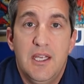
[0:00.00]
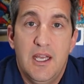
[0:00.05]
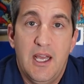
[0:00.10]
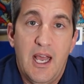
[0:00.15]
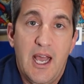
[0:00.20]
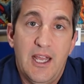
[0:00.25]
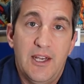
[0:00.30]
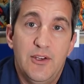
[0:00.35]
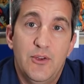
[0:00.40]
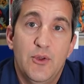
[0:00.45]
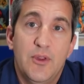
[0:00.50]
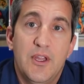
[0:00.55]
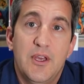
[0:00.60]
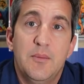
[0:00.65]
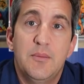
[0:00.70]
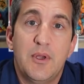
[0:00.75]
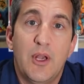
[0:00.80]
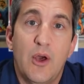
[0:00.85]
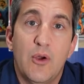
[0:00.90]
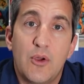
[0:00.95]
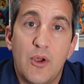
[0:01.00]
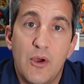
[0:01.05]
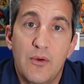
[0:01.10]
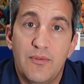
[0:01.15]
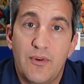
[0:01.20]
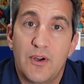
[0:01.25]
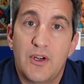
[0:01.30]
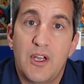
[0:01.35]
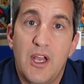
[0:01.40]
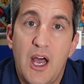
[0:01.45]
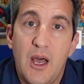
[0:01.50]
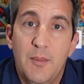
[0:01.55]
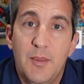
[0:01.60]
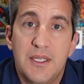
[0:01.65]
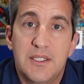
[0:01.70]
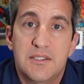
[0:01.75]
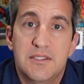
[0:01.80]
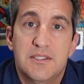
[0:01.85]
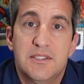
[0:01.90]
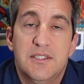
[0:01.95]
I do them, Loco for
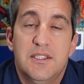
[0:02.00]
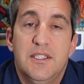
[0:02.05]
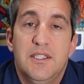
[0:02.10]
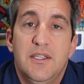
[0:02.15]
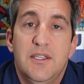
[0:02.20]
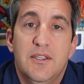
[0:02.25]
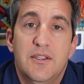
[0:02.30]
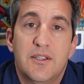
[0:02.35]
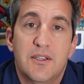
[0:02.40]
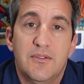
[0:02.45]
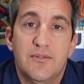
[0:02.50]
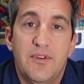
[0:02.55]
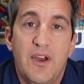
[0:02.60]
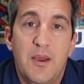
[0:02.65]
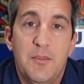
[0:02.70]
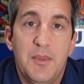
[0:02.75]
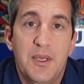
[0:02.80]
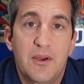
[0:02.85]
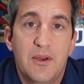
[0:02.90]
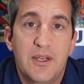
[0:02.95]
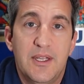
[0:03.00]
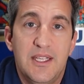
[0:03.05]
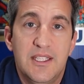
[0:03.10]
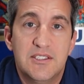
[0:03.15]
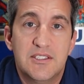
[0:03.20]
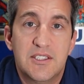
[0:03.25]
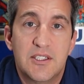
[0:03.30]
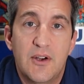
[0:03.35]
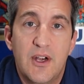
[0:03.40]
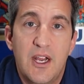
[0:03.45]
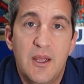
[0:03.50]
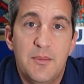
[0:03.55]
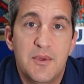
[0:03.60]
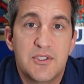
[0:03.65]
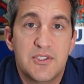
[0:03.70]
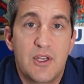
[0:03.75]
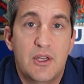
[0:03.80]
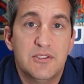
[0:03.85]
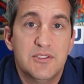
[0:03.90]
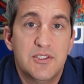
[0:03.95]
Comics. You can find me on Instagram. There's
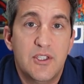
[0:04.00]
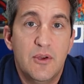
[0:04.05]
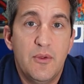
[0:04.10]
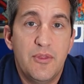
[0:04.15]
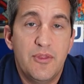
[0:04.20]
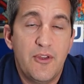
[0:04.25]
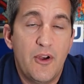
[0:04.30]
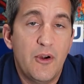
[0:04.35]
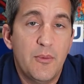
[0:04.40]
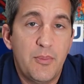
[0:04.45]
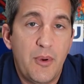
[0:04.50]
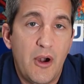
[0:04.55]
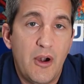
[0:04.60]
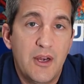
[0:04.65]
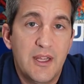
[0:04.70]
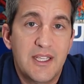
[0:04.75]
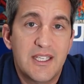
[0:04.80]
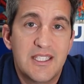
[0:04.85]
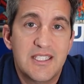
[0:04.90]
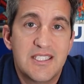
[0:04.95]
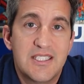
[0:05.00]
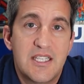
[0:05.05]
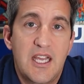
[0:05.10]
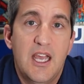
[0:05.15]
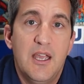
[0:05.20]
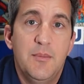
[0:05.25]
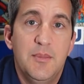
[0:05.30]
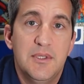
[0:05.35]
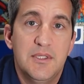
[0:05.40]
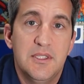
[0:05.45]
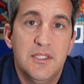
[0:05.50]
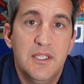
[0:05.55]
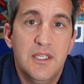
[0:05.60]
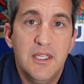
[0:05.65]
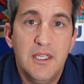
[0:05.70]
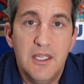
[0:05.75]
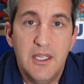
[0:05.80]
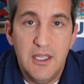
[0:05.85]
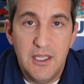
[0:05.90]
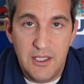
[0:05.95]
also third-party consignment
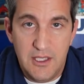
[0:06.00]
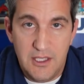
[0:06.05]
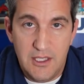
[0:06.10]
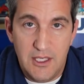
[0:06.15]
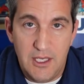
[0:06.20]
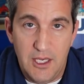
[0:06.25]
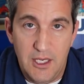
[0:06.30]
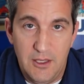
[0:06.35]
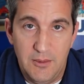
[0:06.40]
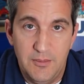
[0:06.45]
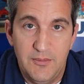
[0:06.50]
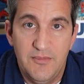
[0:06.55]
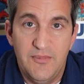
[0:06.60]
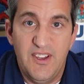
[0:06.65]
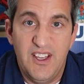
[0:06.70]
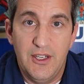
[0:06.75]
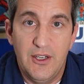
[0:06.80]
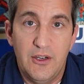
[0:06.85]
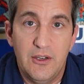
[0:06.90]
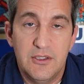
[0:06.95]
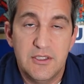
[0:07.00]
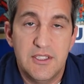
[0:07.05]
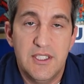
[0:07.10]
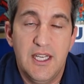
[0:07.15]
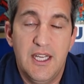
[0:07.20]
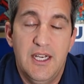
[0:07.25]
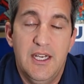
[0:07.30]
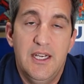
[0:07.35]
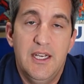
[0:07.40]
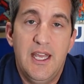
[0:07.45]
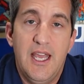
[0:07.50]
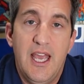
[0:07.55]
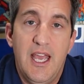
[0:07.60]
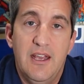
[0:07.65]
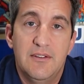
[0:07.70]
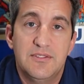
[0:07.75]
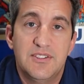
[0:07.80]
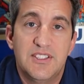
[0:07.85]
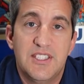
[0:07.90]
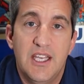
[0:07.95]
vendors that
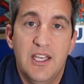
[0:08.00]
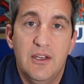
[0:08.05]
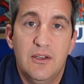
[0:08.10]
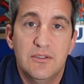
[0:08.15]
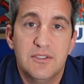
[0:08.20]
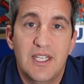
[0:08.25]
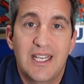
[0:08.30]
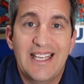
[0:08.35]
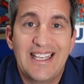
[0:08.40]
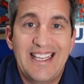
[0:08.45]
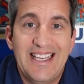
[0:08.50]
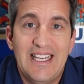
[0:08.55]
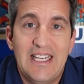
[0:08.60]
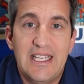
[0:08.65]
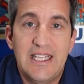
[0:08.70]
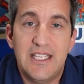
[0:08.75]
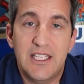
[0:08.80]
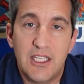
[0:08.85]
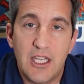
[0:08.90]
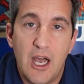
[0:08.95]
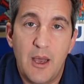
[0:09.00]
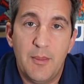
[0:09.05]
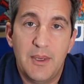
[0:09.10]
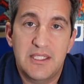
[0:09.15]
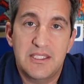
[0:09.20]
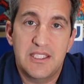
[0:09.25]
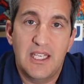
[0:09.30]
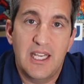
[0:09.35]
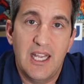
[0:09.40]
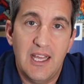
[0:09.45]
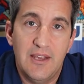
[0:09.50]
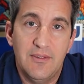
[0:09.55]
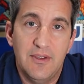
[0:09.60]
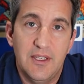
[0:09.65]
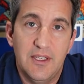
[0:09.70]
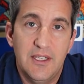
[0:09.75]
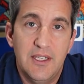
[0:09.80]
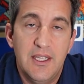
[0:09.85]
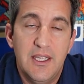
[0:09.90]
have sales like Elite Comics 11.